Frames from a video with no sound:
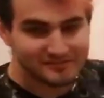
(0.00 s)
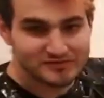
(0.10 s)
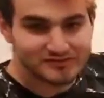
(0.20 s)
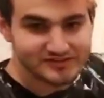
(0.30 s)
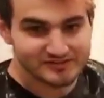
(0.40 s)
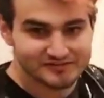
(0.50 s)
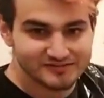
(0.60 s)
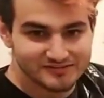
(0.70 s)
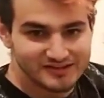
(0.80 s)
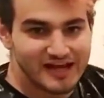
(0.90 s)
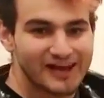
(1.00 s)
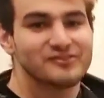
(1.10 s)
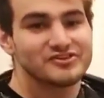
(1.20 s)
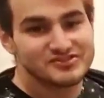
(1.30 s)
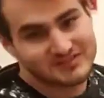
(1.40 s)
Just kidding. I don't
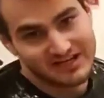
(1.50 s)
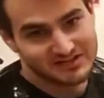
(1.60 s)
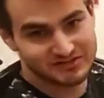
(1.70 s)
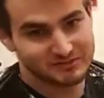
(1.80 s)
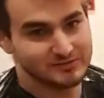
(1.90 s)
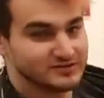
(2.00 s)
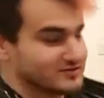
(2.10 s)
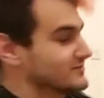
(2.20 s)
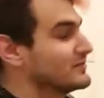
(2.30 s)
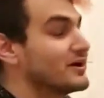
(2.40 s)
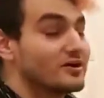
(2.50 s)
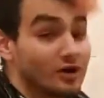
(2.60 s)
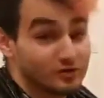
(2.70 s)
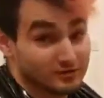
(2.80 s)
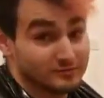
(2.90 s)
think she's actually a bitch, but I'll
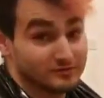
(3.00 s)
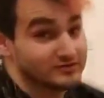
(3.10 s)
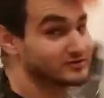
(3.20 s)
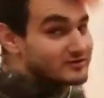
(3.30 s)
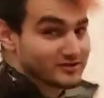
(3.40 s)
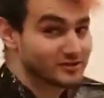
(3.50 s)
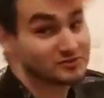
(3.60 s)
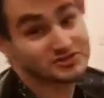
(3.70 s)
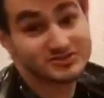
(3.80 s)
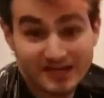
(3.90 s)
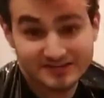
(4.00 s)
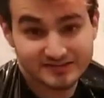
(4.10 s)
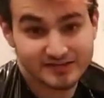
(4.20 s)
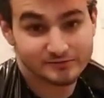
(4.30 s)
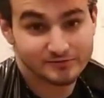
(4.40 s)
call her a bitch. When she's acting
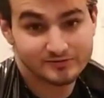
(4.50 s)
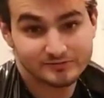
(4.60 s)
like one.